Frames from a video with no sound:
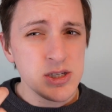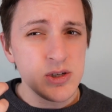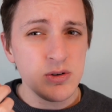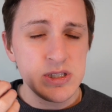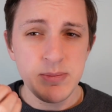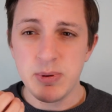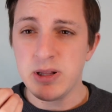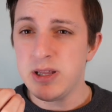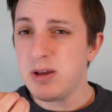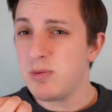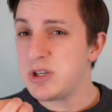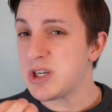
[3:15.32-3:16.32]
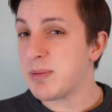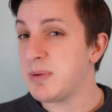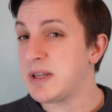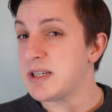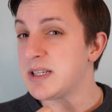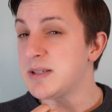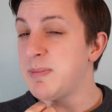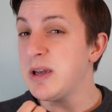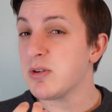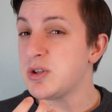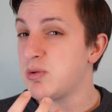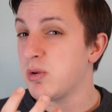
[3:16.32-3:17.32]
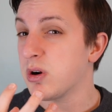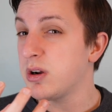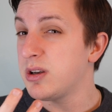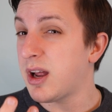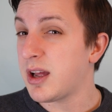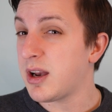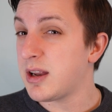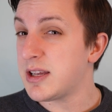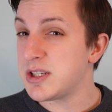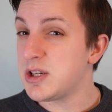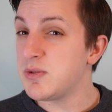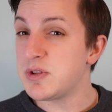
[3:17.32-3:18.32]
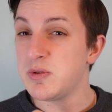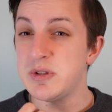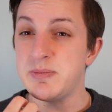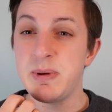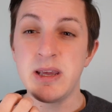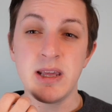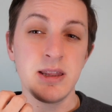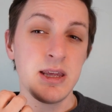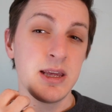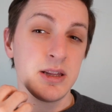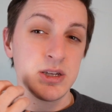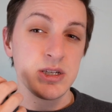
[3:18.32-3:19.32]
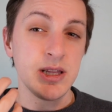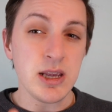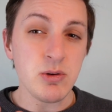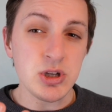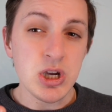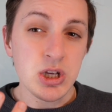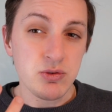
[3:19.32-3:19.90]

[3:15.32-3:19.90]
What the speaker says: So typically when Japanese speakers who are not as used to speaking the English language